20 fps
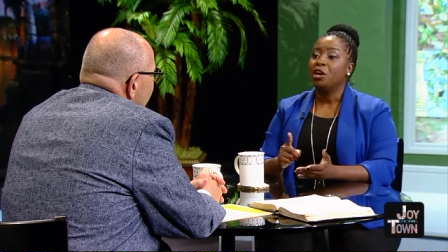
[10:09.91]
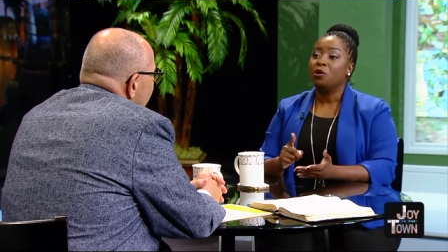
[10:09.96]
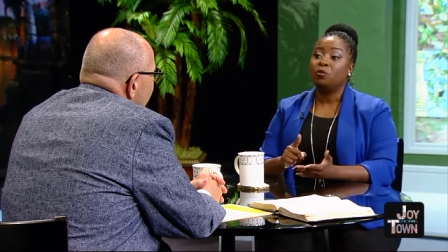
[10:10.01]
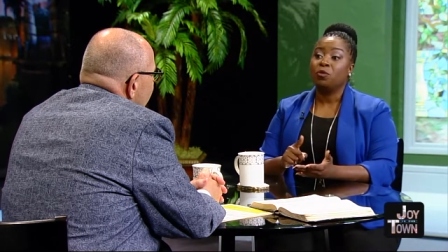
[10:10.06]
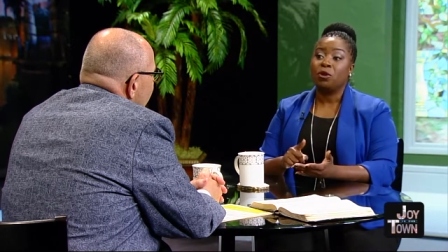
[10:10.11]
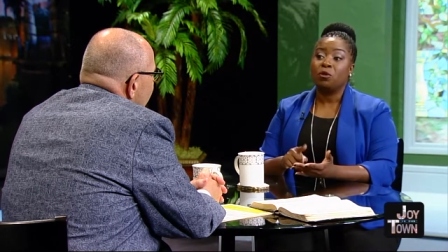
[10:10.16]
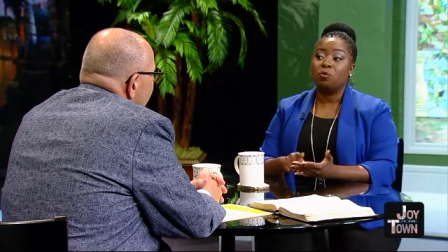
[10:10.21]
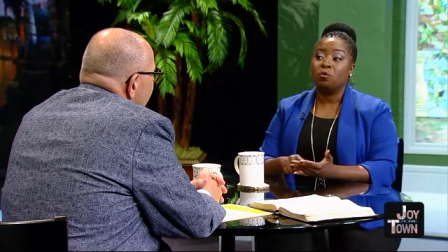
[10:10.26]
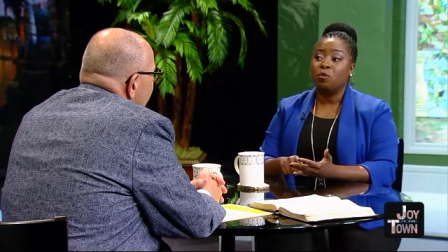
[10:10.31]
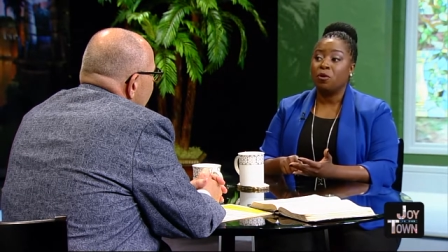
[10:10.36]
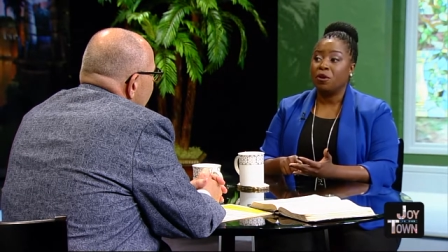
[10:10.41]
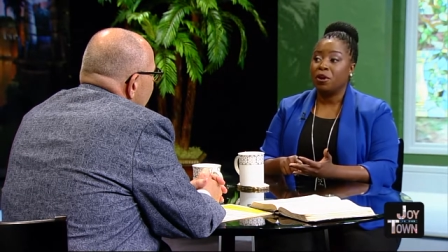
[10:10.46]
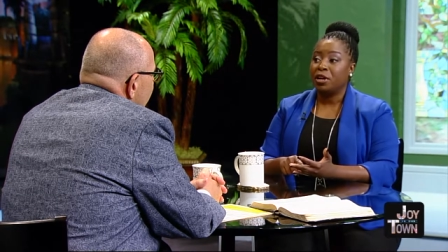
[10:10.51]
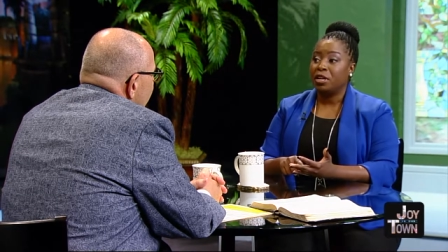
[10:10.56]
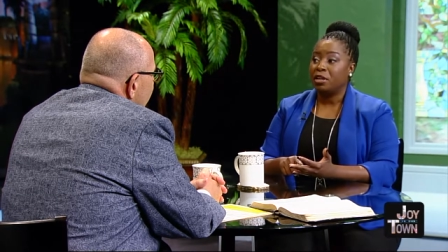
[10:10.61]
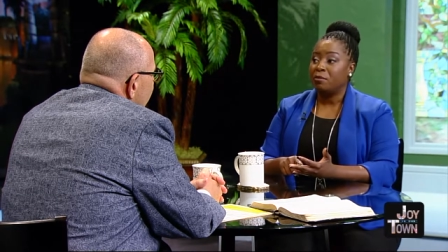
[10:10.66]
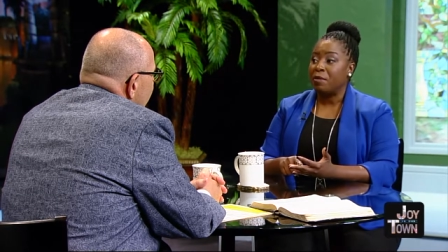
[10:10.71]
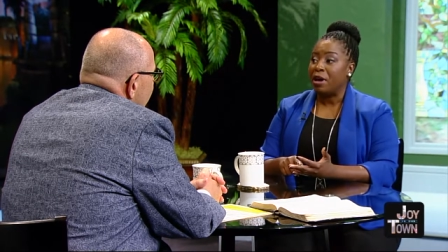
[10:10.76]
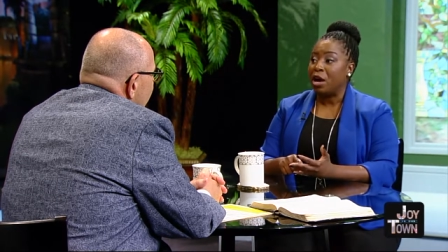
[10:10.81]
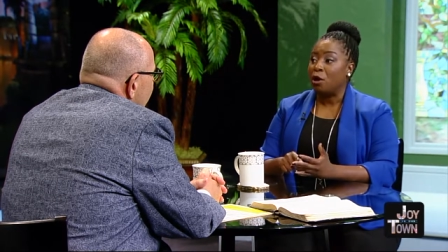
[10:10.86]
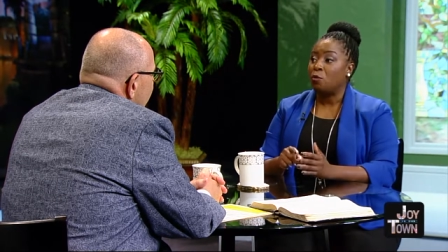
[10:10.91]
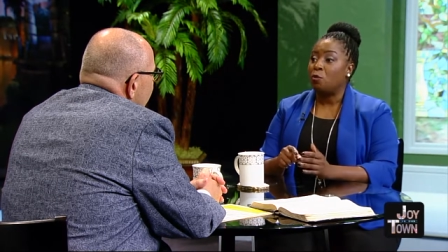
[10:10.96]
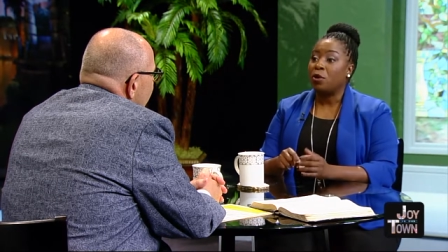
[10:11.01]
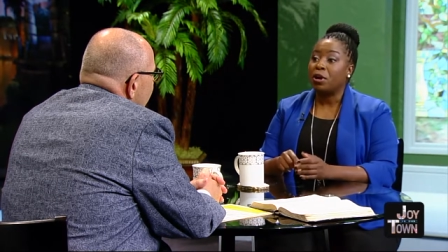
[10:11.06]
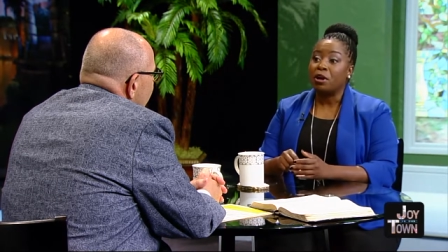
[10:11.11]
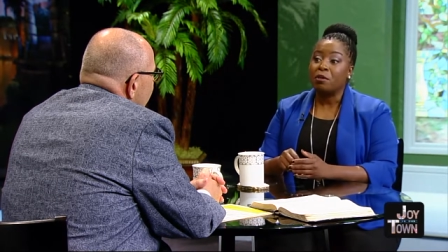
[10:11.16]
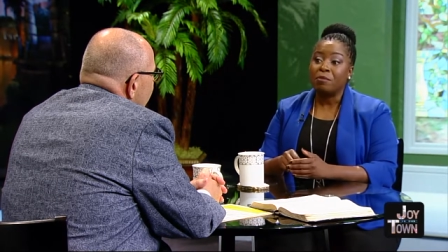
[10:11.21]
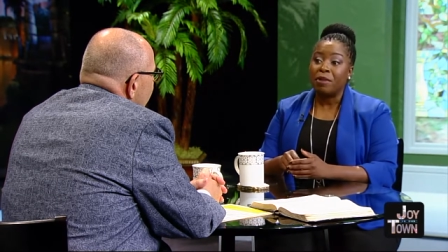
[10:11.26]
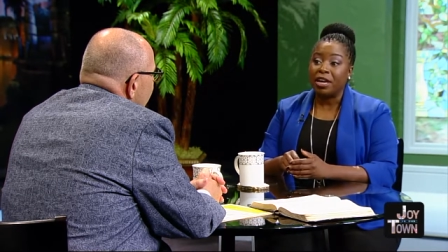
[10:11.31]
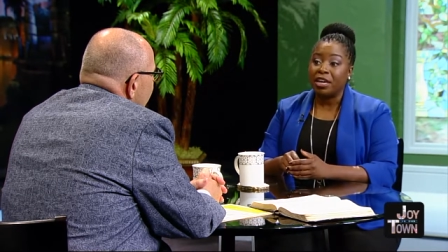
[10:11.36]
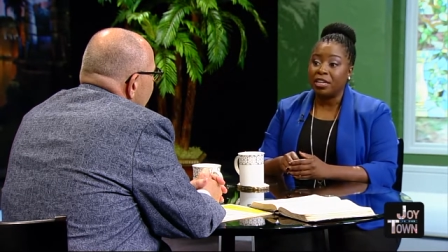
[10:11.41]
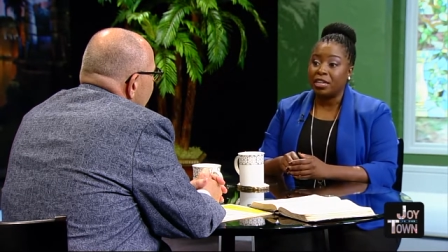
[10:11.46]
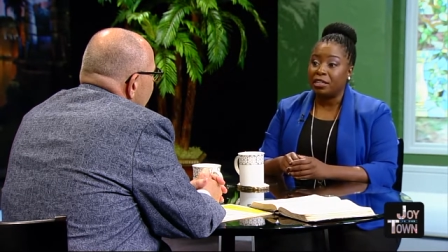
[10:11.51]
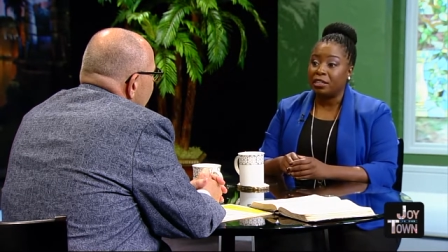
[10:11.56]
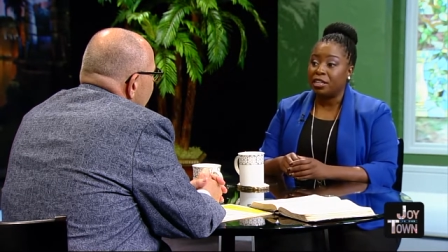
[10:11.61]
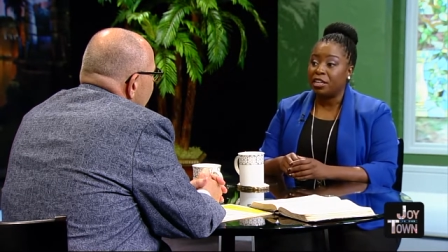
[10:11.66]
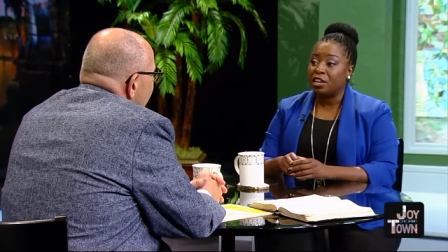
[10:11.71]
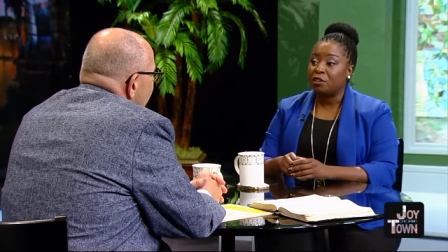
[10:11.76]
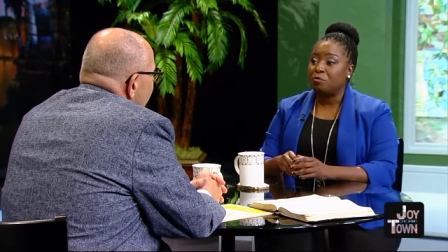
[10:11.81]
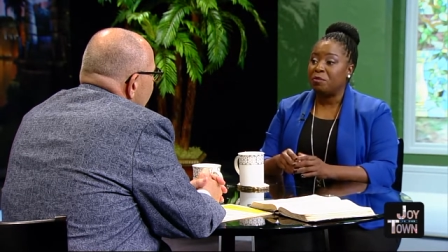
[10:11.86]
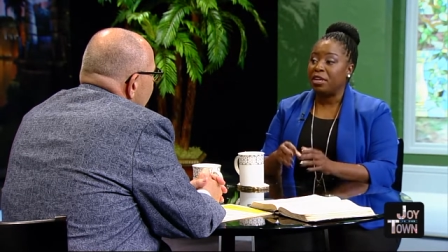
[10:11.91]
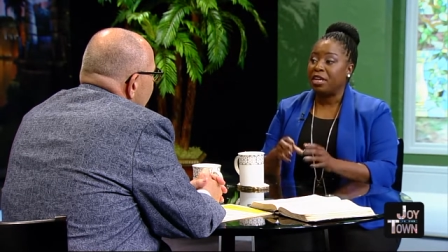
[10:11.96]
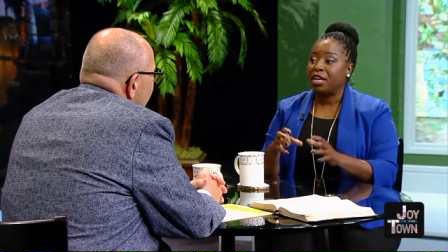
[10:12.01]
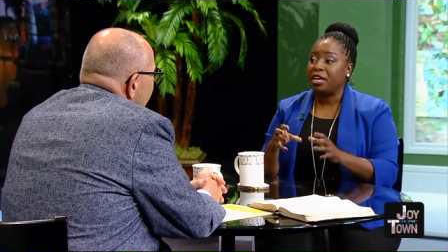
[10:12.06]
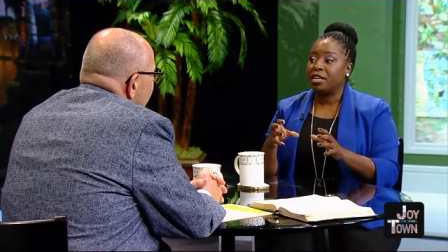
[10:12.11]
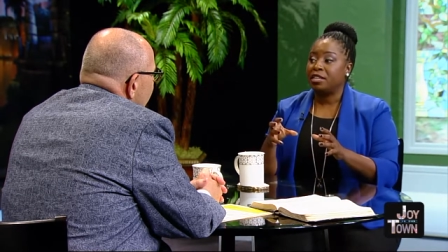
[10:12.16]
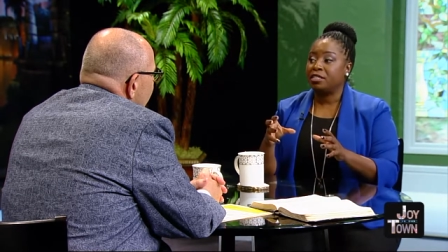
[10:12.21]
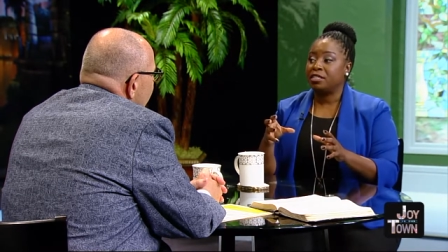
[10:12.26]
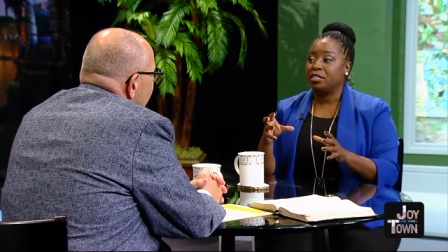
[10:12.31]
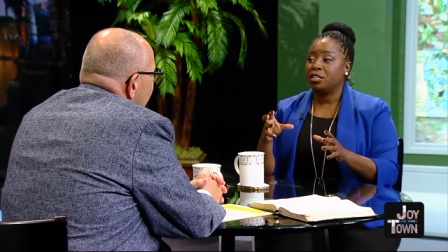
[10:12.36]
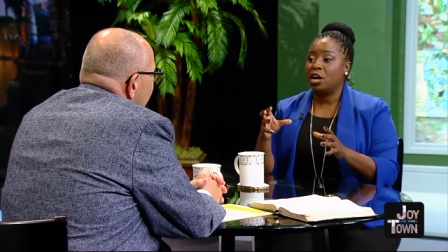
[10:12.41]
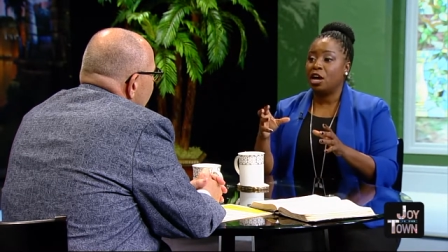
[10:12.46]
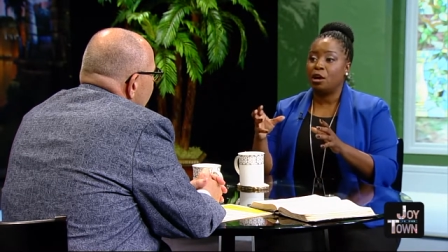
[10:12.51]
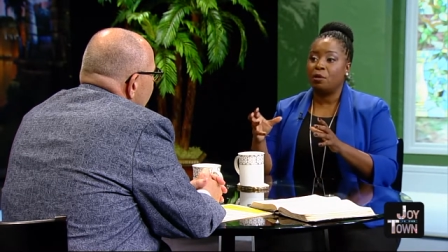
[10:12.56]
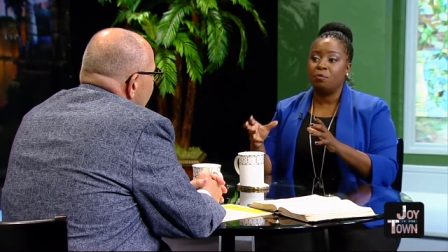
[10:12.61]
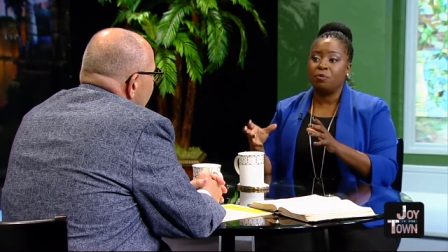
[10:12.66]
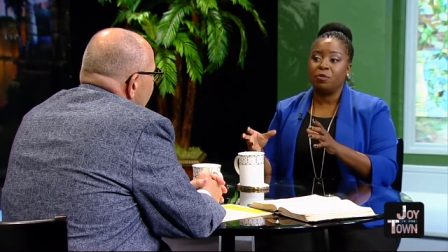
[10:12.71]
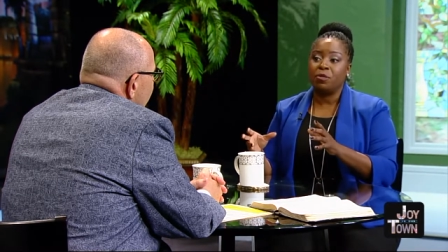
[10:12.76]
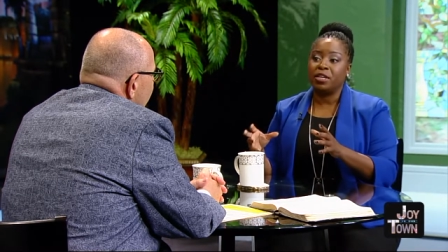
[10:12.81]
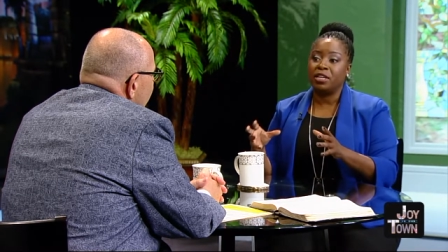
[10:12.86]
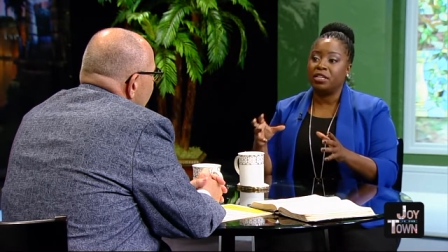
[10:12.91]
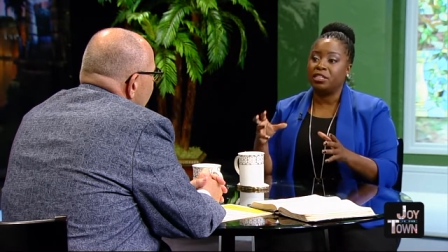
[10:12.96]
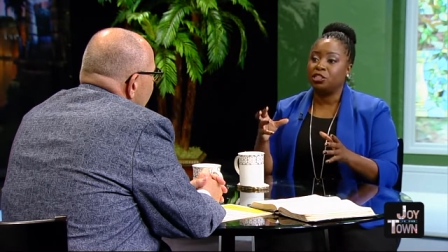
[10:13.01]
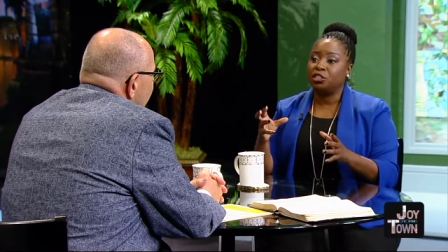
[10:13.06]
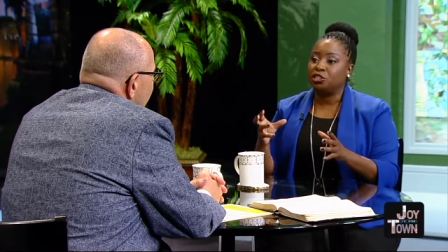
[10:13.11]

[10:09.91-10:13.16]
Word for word: They're worried about where am I going to live, because um, the